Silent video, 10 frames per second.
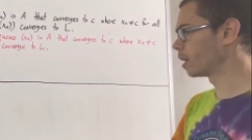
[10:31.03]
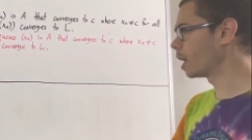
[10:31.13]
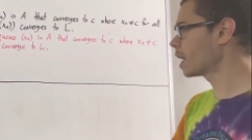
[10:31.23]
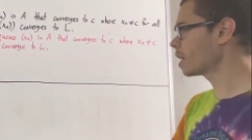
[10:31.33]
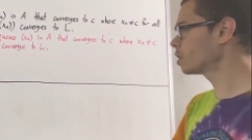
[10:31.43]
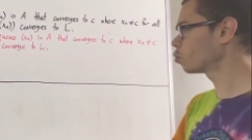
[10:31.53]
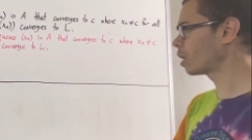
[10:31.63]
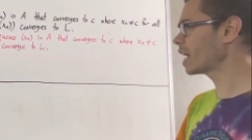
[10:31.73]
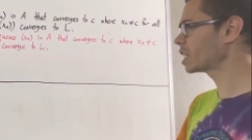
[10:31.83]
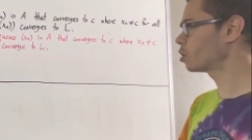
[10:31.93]
And we're
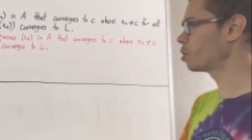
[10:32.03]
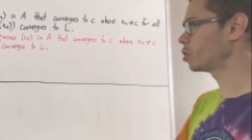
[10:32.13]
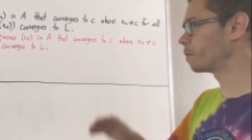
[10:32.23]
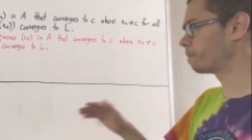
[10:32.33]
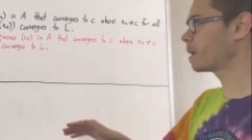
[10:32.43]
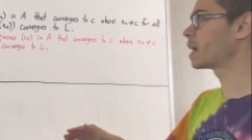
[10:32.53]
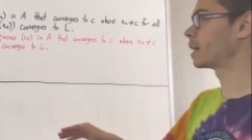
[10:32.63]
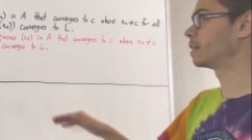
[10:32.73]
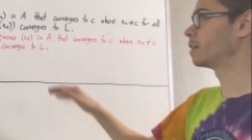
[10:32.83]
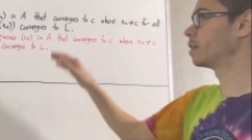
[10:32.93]
actually going to define